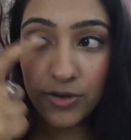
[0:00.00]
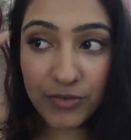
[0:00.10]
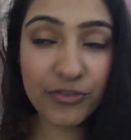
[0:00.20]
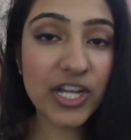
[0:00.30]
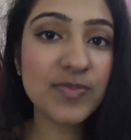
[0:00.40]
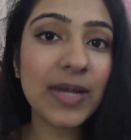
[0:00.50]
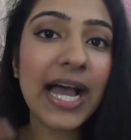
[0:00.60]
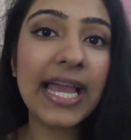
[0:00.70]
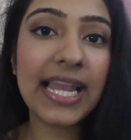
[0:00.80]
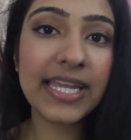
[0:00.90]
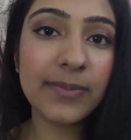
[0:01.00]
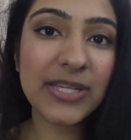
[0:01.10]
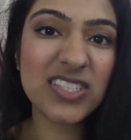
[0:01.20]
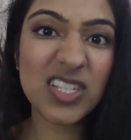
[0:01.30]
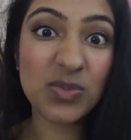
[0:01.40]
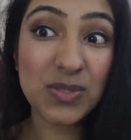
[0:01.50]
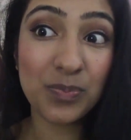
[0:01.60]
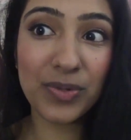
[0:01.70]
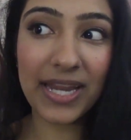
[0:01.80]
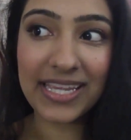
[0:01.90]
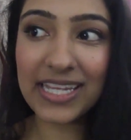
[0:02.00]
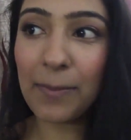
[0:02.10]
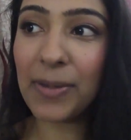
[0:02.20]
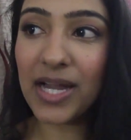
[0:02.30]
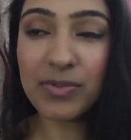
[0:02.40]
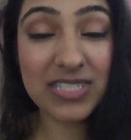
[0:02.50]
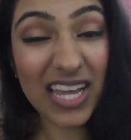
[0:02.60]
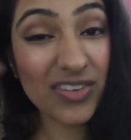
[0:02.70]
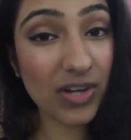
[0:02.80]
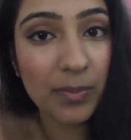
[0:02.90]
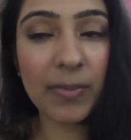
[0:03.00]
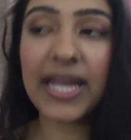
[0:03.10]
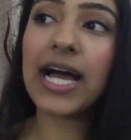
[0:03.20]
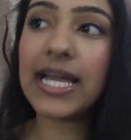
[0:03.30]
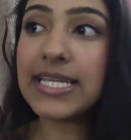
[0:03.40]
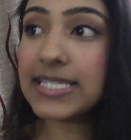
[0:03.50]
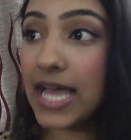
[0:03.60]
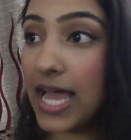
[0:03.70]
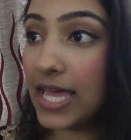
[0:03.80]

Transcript: Refreshed my eyeliner because this was breaking apart because I had rubbed my eyes.